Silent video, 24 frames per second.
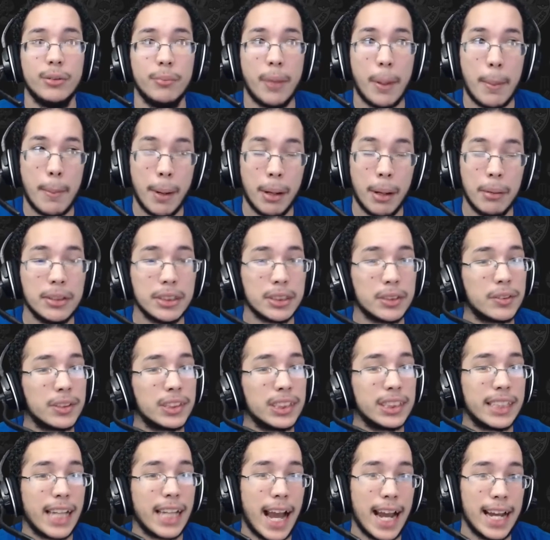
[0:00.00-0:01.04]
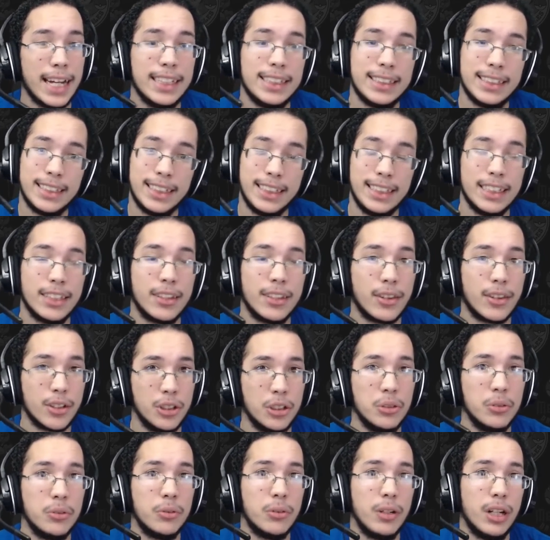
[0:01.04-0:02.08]
Maybe just because I see it
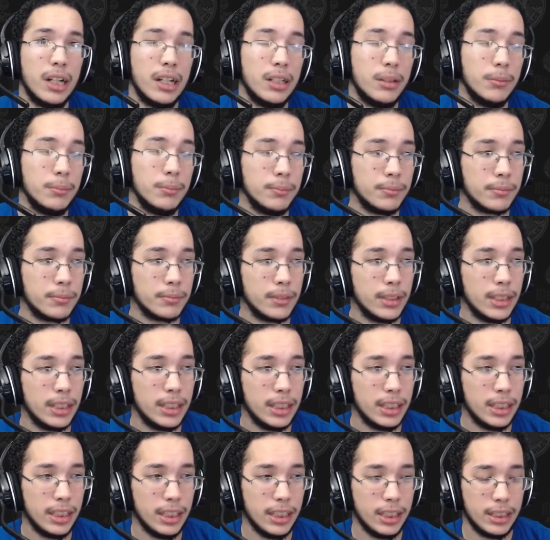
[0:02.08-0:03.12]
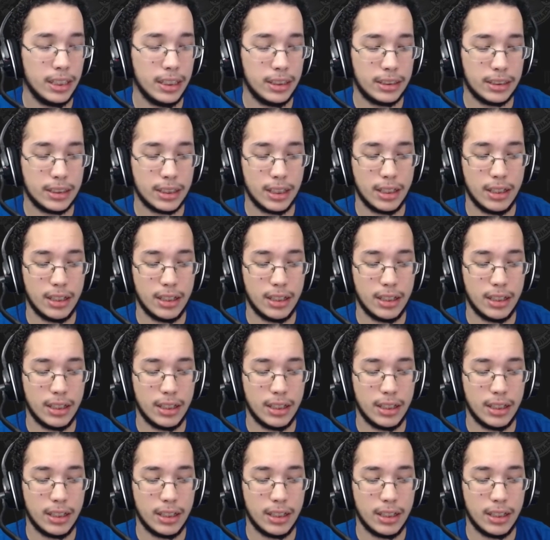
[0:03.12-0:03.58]
through. It's